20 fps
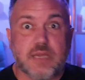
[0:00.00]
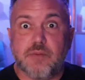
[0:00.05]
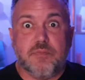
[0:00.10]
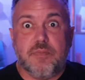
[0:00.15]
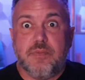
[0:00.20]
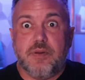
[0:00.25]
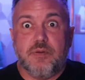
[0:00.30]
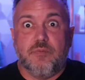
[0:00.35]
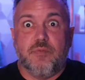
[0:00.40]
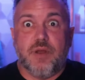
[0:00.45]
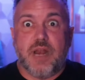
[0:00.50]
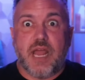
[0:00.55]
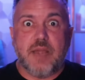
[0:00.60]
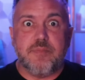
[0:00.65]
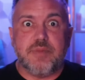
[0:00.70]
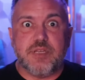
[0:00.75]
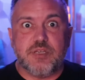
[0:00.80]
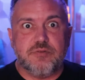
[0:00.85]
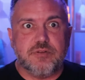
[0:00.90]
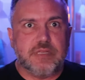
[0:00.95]
again, would
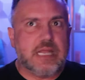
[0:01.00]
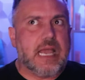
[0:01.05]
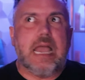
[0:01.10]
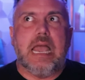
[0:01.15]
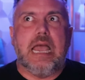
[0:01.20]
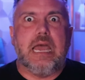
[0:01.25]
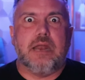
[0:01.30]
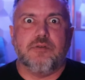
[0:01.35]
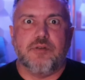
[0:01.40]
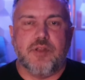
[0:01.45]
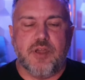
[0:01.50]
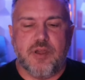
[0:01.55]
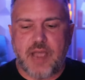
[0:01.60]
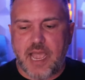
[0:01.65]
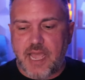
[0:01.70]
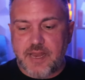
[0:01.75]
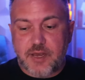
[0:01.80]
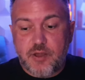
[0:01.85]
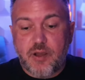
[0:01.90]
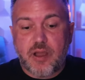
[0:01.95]
I be doing that? I don't
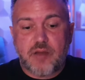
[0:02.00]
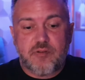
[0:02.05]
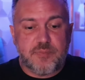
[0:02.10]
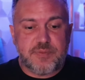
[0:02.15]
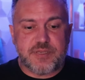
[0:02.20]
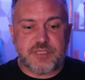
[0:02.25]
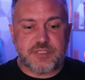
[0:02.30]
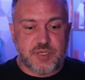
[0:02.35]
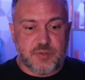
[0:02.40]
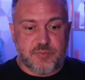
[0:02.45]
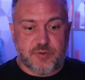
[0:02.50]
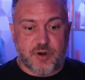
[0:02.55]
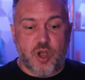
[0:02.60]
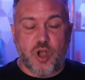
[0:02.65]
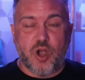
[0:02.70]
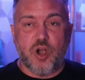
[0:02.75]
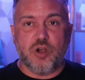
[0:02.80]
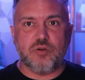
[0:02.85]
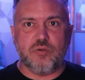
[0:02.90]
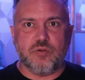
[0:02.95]
know. I know I would be super
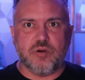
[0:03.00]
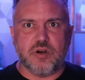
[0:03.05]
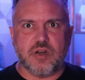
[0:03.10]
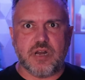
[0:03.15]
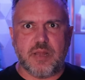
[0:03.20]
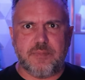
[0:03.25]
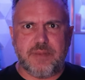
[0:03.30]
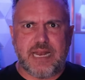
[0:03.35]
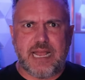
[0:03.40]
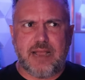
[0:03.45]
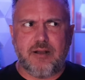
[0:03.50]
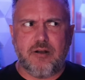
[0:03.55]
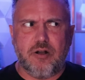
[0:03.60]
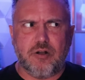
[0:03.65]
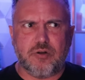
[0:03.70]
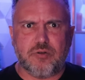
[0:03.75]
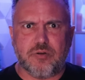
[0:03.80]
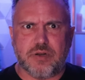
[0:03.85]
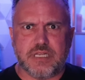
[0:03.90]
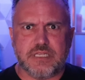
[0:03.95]
awkward. I mean, how
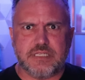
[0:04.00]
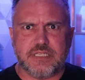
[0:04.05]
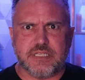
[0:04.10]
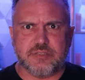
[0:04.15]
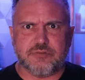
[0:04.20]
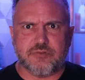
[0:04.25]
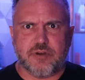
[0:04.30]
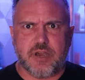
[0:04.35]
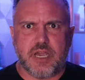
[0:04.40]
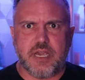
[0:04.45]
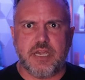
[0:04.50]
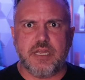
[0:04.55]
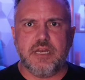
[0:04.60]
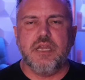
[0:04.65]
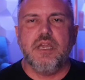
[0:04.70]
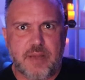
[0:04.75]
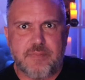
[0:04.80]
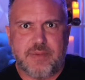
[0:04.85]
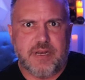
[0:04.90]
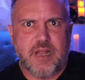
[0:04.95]
awkward is this, right?
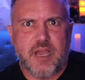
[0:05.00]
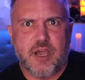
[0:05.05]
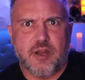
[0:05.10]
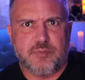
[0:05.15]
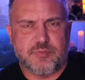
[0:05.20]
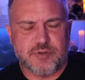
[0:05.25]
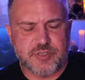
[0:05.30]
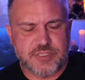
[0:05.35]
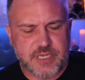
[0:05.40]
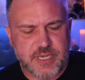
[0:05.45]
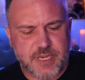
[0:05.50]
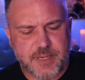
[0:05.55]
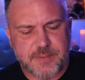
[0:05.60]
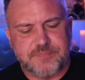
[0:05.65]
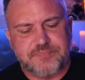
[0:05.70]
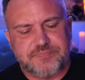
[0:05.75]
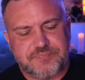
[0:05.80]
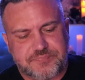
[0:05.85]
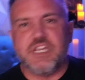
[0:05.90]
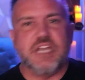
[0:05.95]
I mean, 100%.